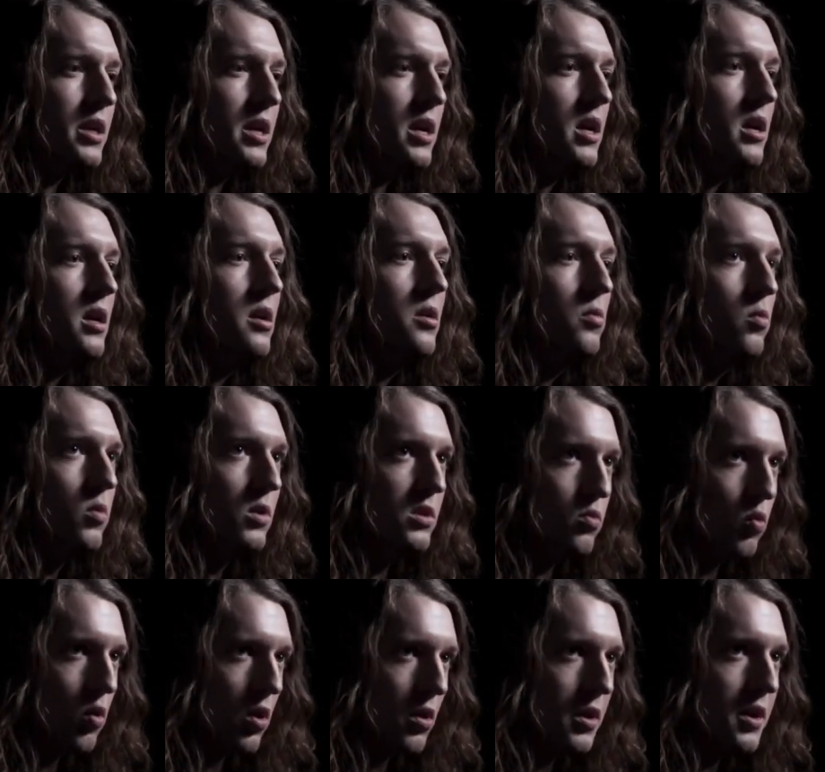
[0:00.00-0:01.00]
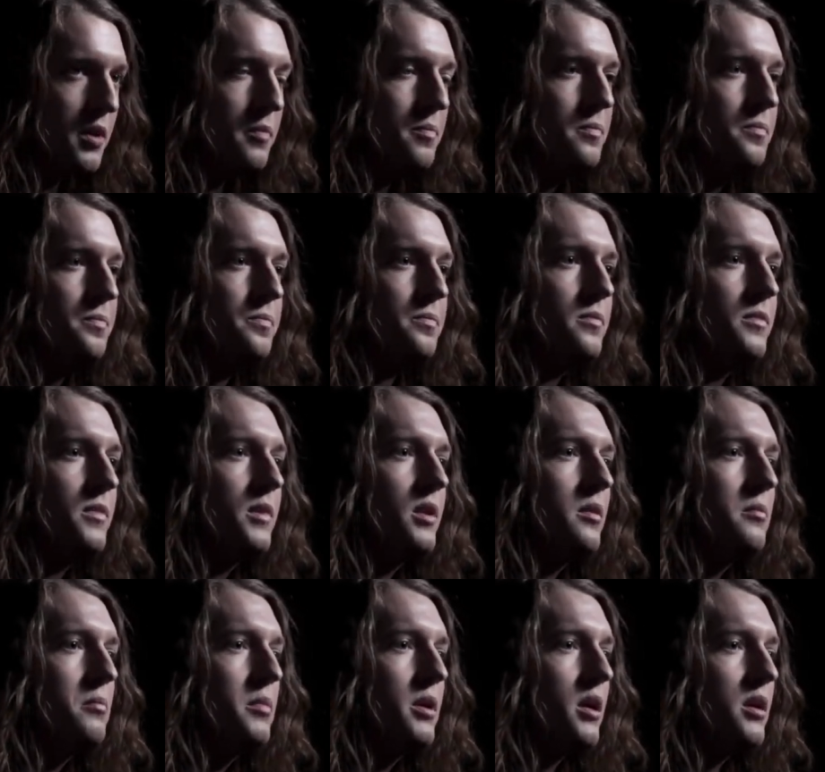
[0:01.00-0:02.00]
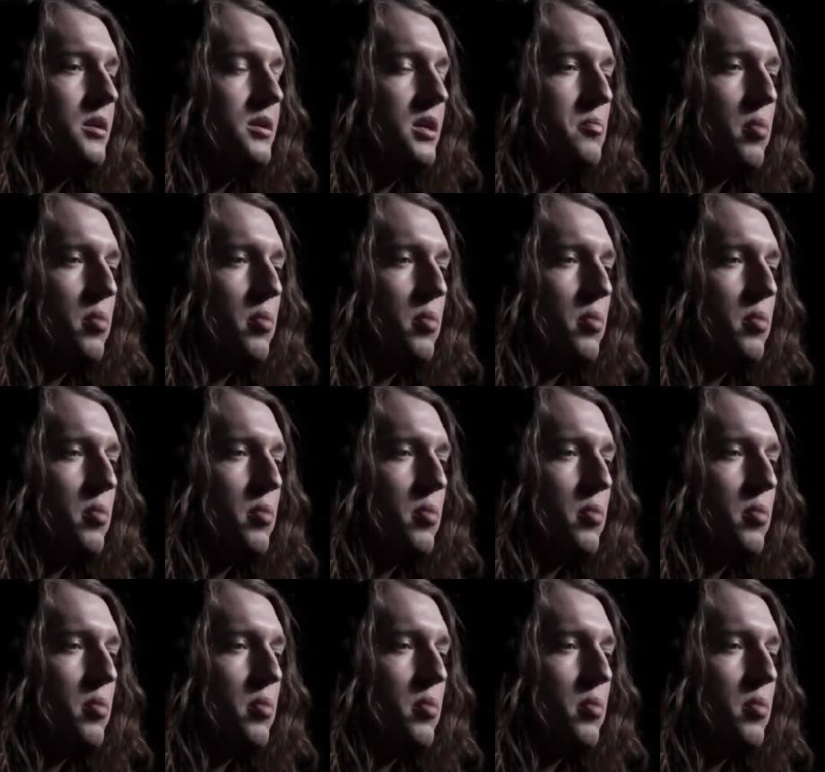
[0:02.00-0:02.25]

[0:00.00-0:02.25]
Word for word: that he was worthy because